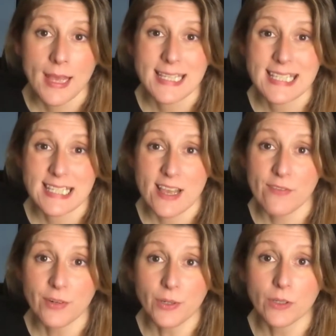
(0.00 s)

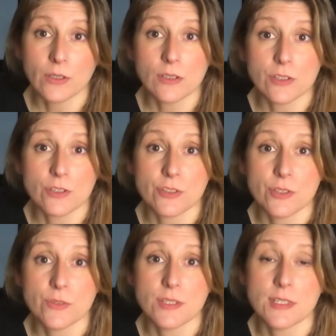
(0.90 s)
Several cultures
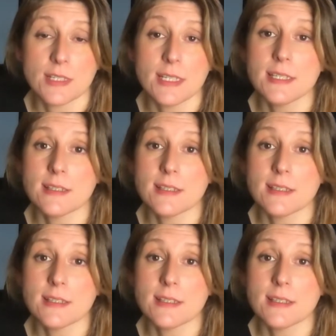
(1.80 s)
use this